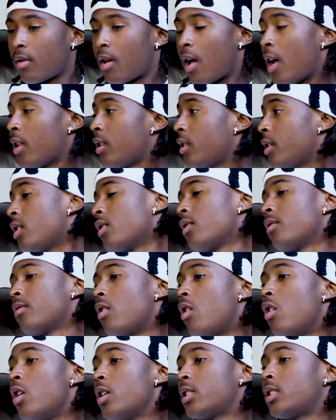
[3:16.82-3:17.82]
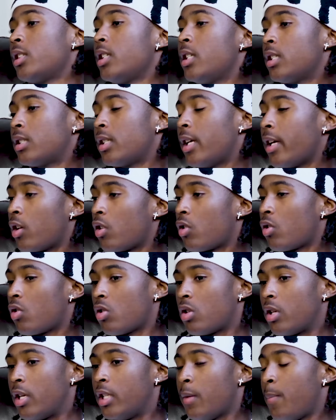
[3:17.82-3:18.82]
I think honestly, it's like
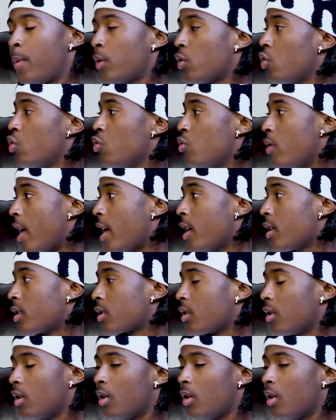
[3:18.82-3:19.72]
it depends on who you ask.